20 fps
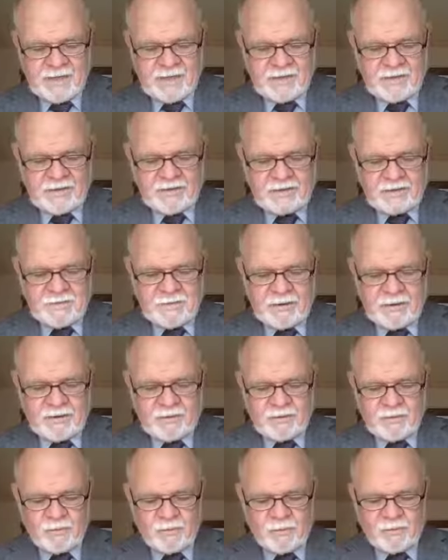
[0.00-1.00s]
The
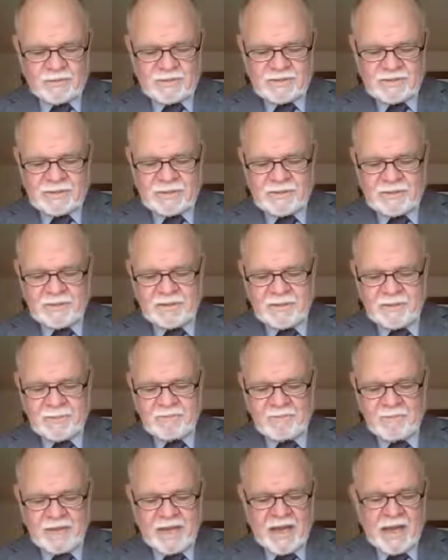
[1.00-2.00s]
Samaritan woman said to
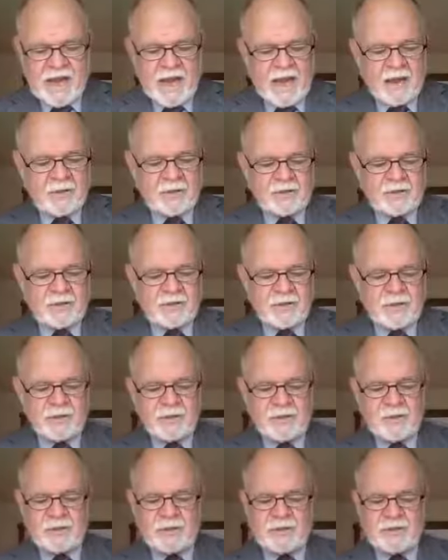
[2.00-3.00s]
him, "How is it that
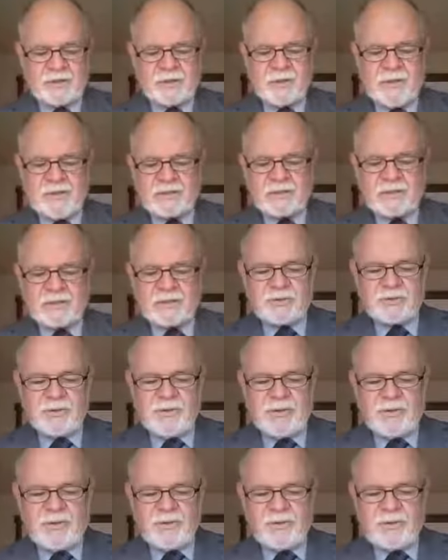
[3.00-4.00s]
you, a Jew, ask a
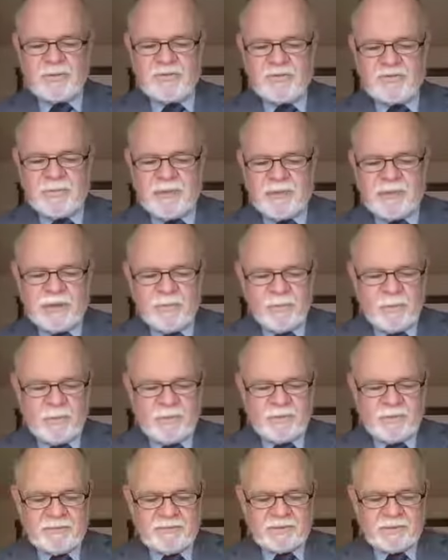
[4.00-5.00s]
drink of me, a
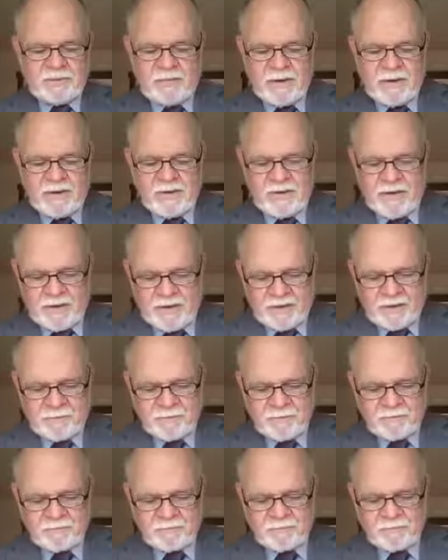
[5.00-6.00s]
woman of Samaria?"
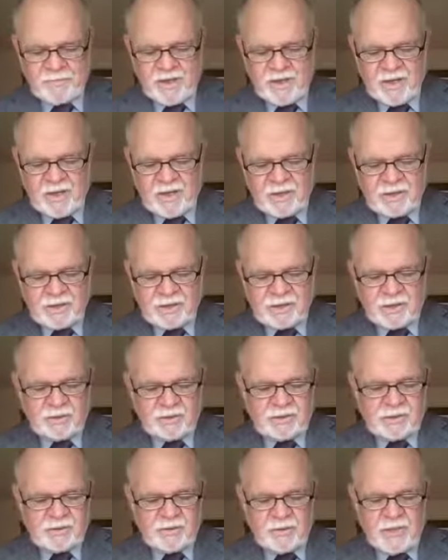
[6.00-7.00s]

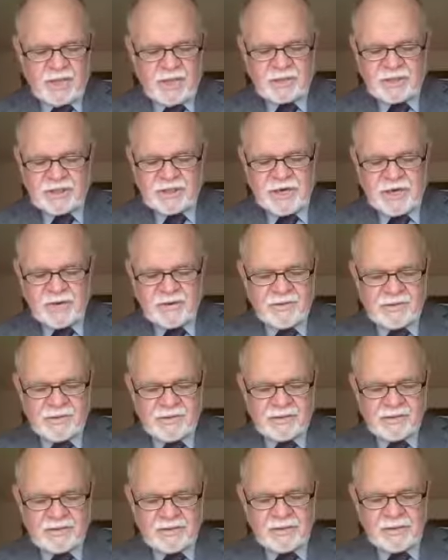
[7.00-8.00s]
Jews do not share
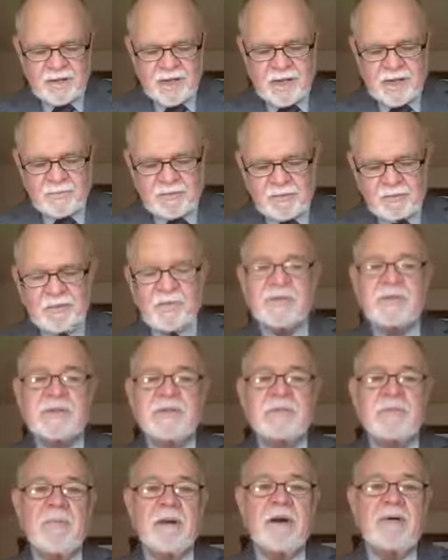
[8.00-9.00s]
things in common with the
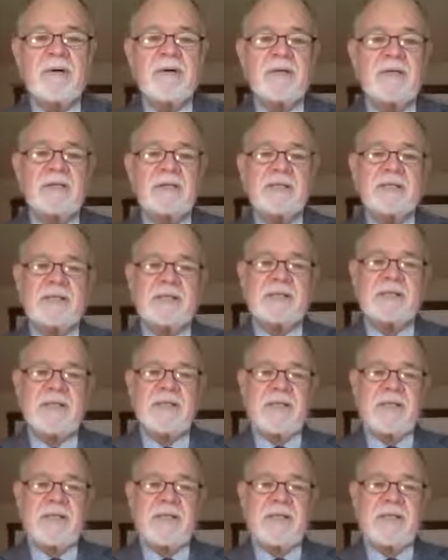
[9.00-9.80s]
Samaritans.